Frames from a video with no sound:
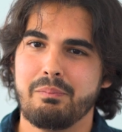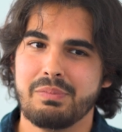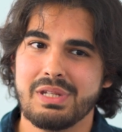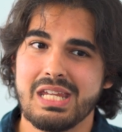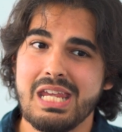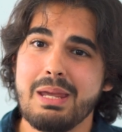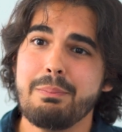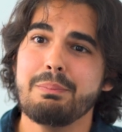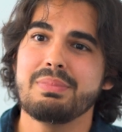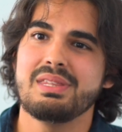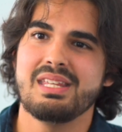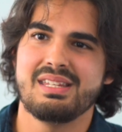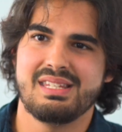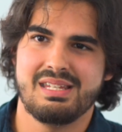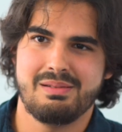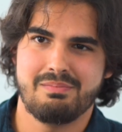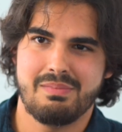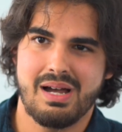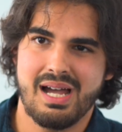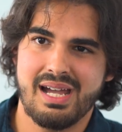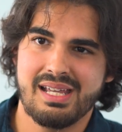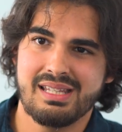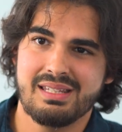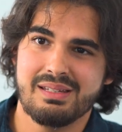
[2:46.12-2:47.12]
keep this
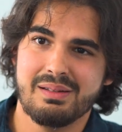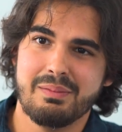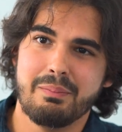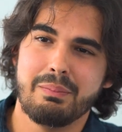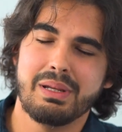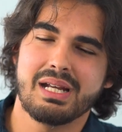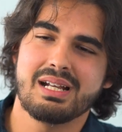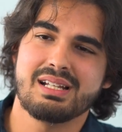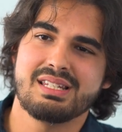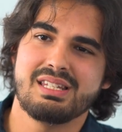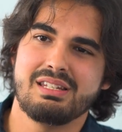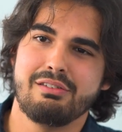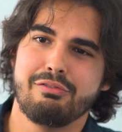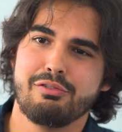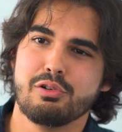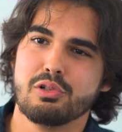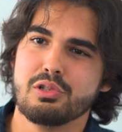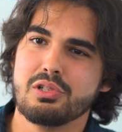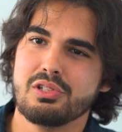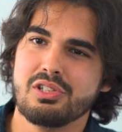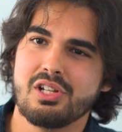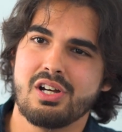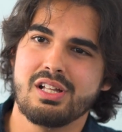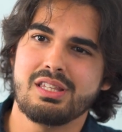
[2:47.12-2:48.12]
in mind, because if you
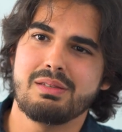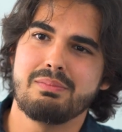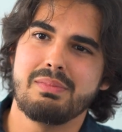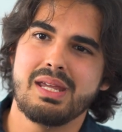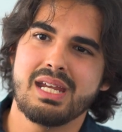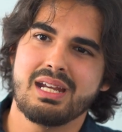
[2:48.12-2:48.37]
do not